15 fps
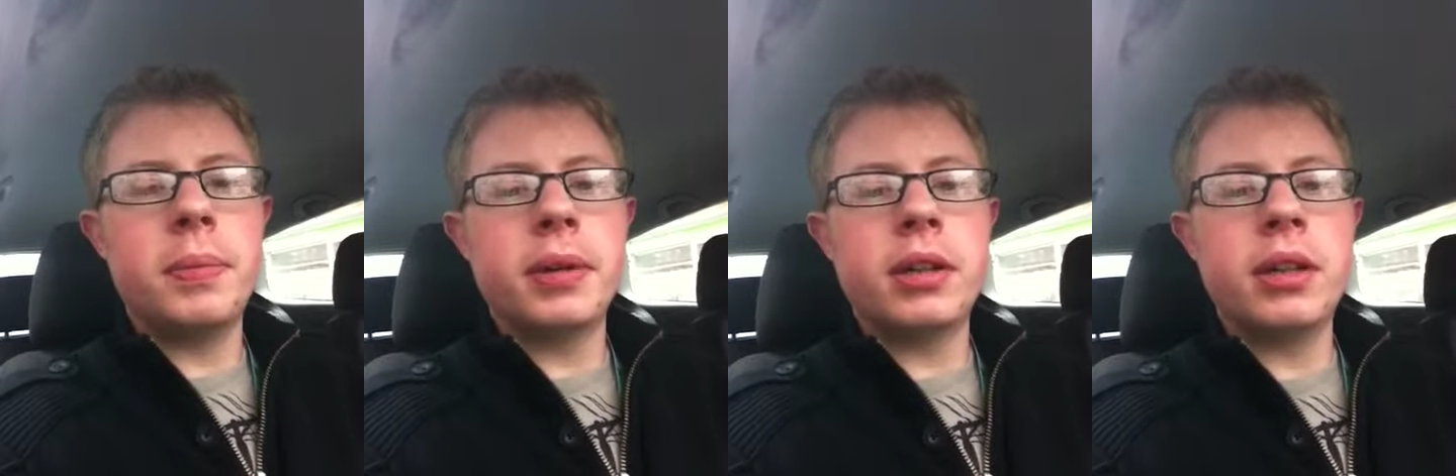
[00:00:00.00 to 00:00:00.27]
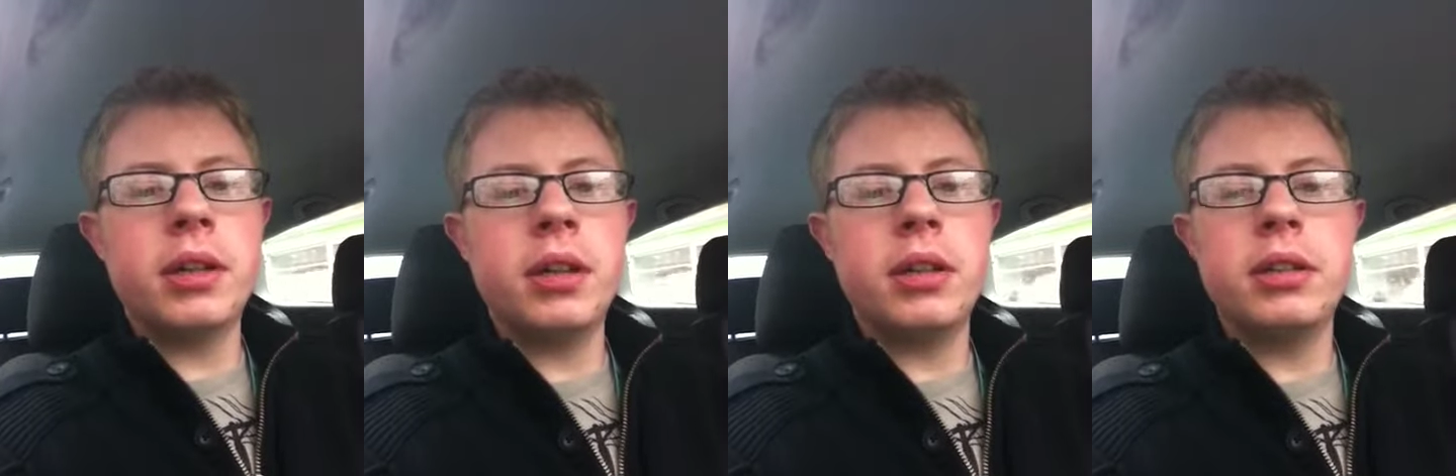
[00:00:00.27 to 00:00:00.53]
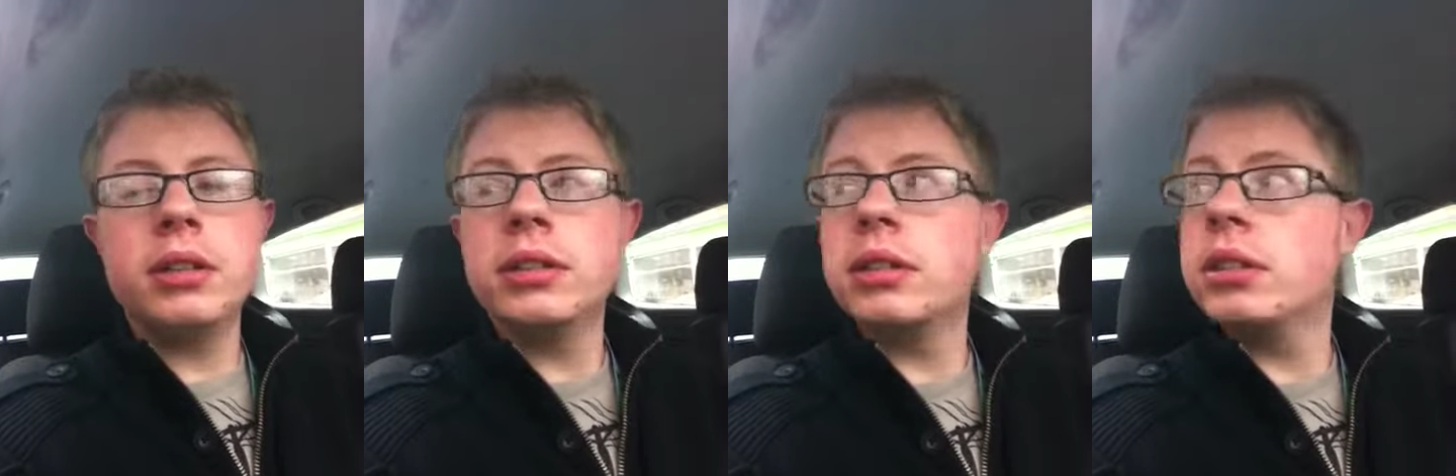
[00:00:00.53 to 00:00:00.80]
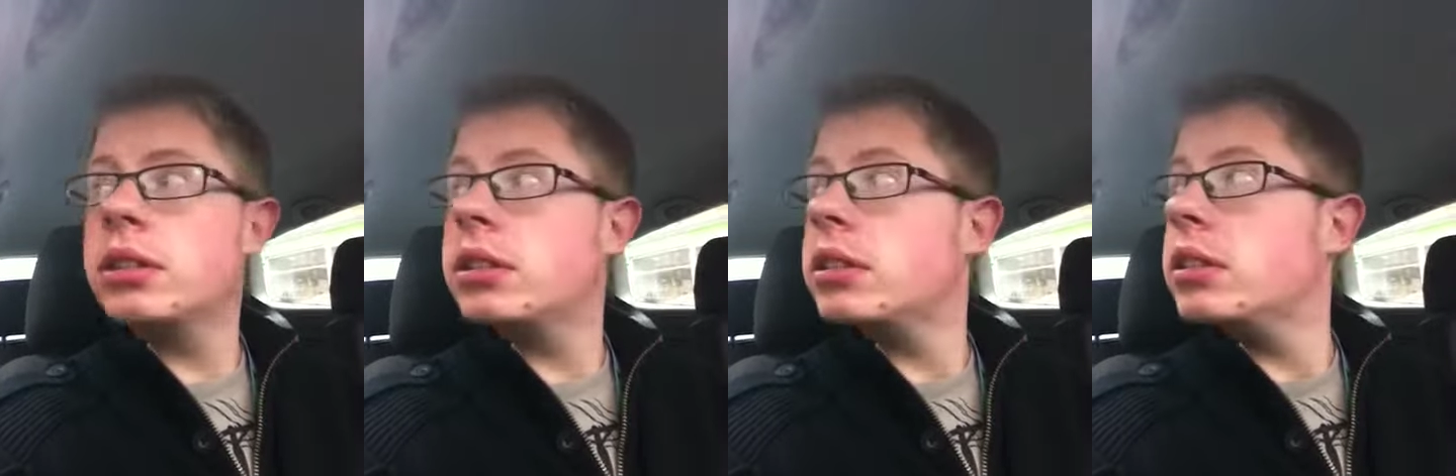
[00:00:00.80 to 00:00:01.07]

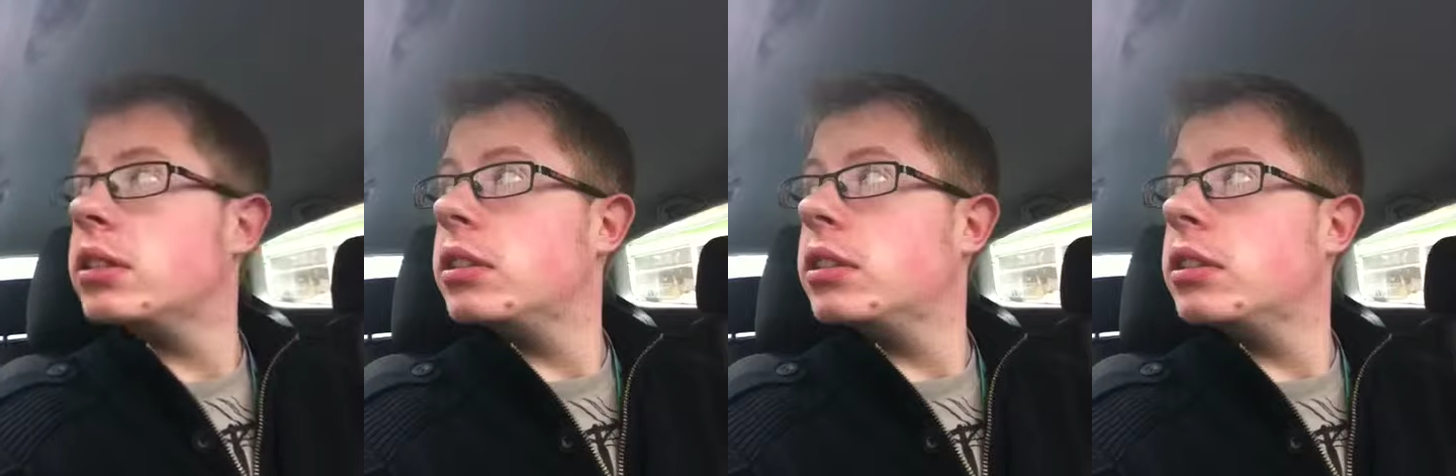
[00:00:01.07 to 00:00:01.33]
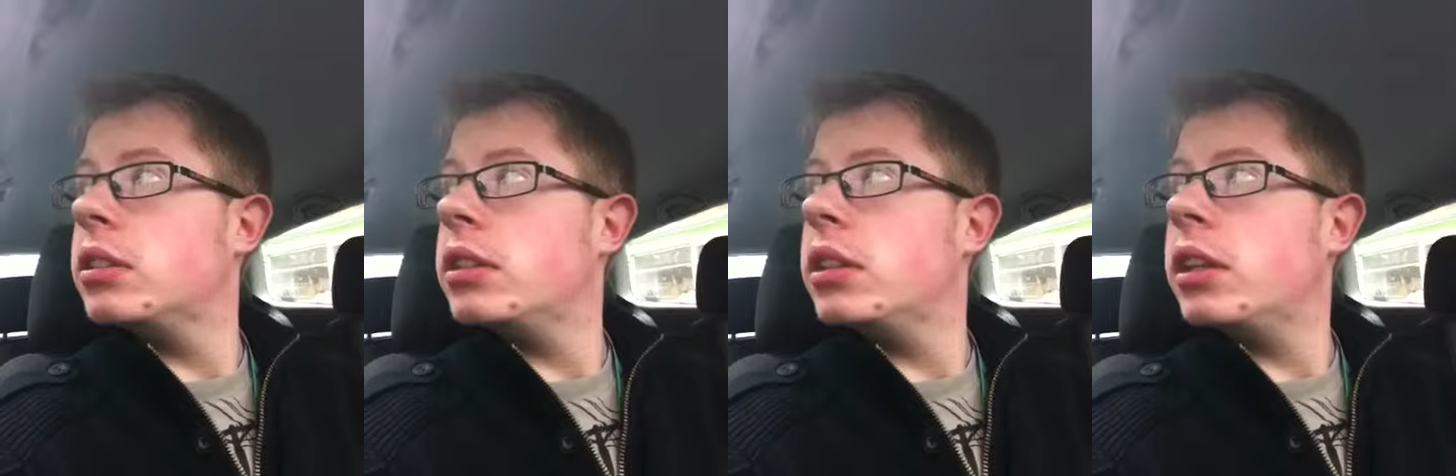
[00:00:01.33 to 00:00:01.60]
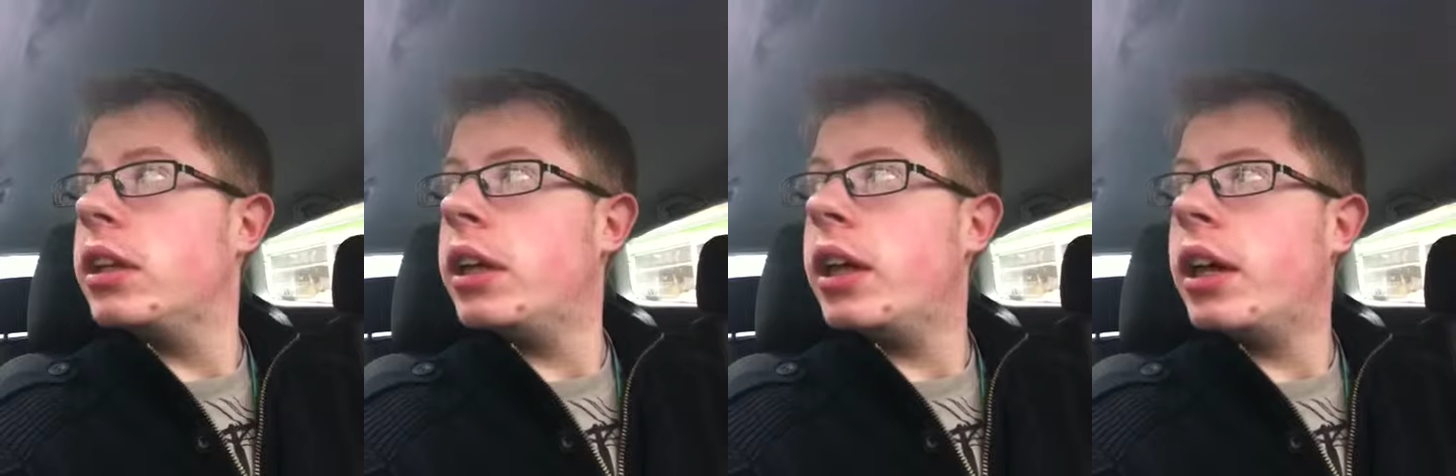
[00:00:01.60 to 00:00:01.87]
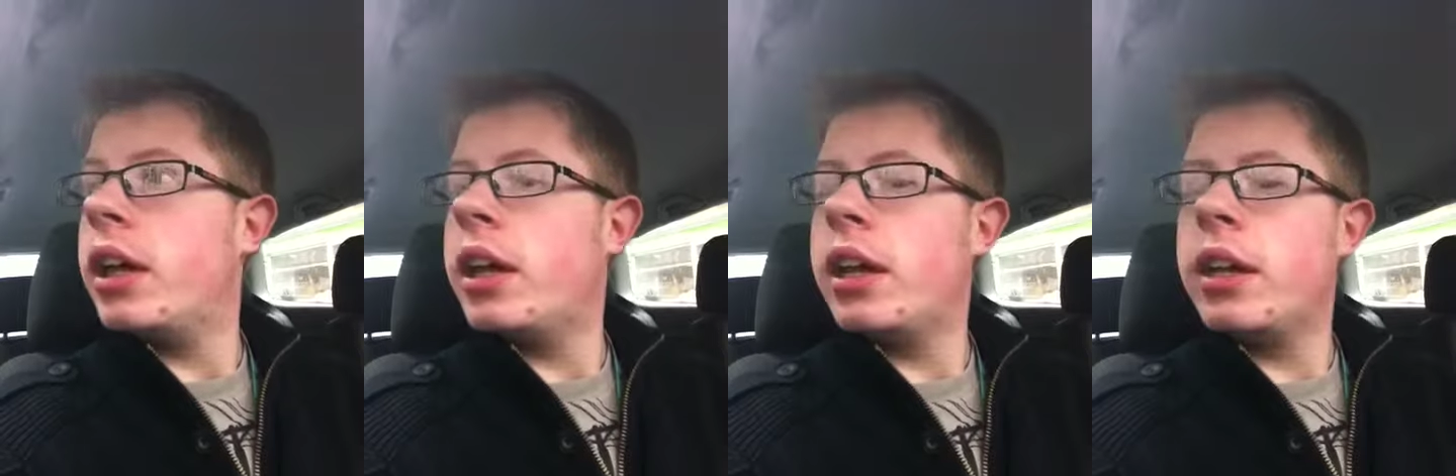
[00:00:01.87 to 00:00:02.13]
because,
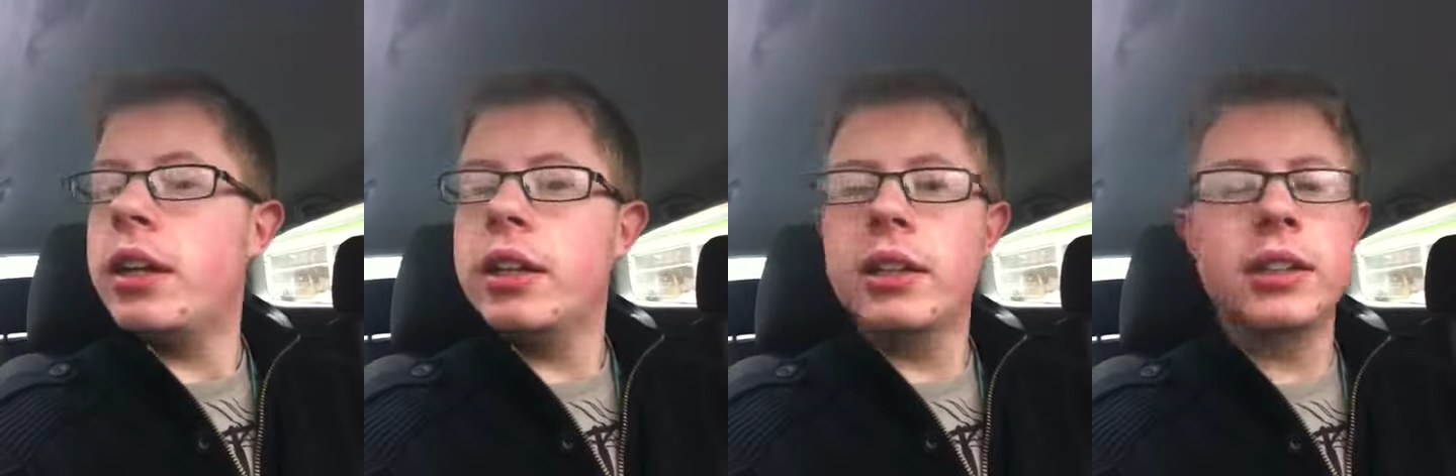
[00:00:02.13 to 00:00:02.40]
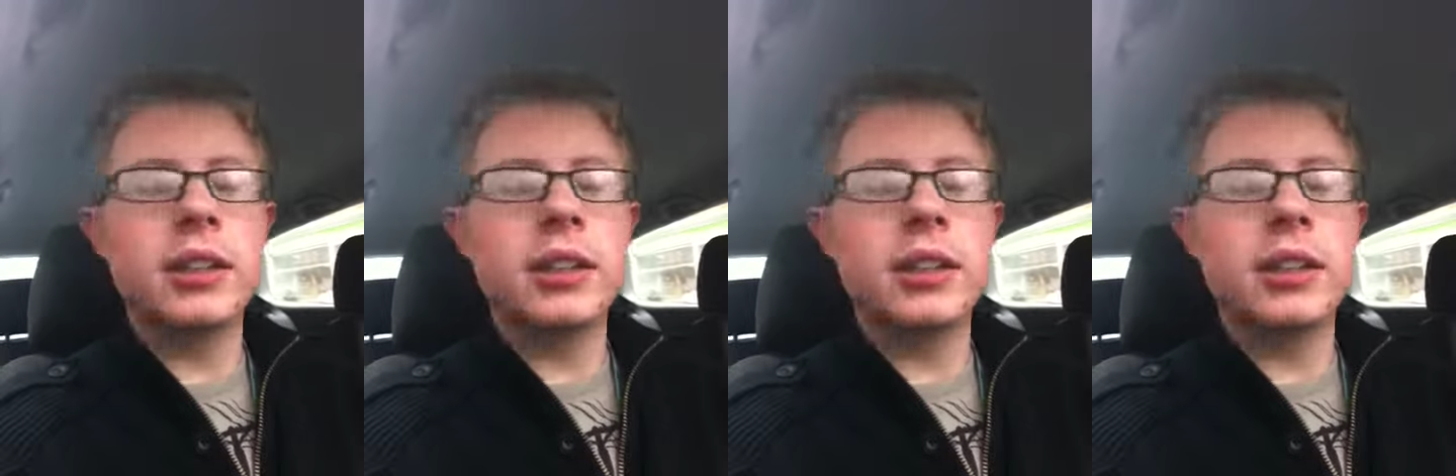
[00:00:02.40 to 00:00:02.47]
hey,